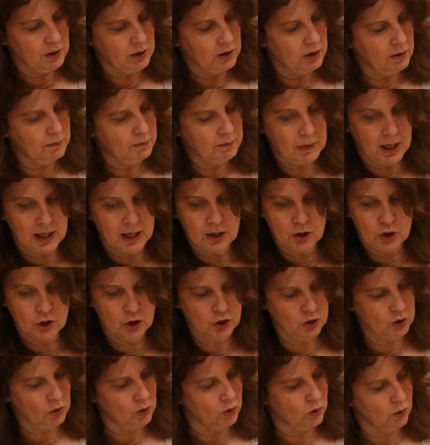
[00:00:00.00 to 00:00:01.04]
you make
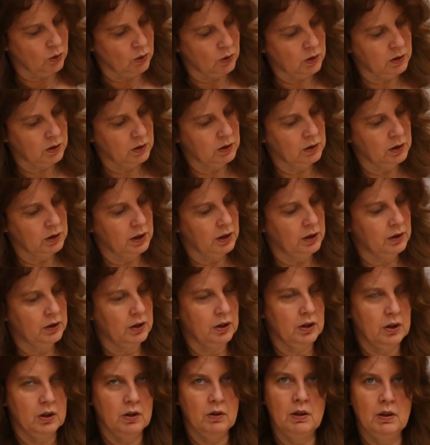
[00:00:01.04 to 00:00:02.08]
sure
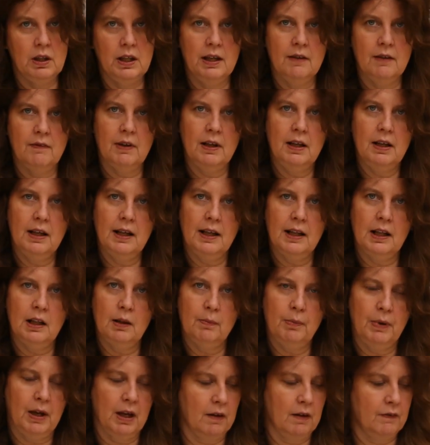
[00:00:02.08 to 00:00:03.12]
that you leave a little
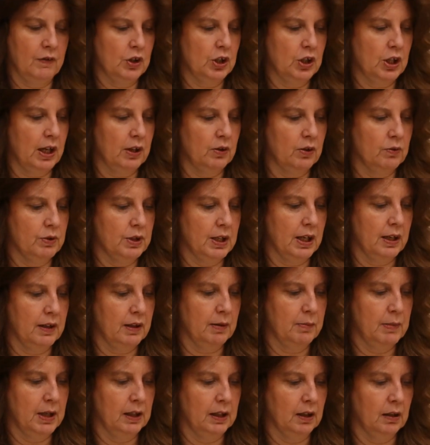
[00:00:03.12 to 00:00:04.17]
bit of a channel down the
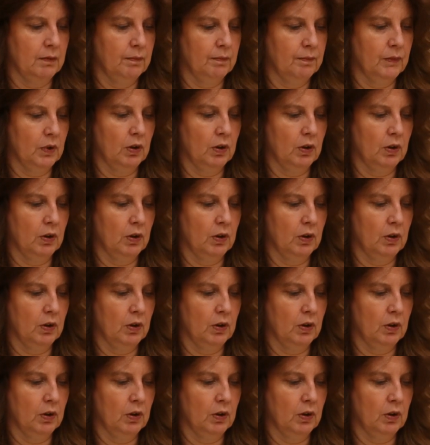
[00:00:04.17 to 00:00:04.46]
middle.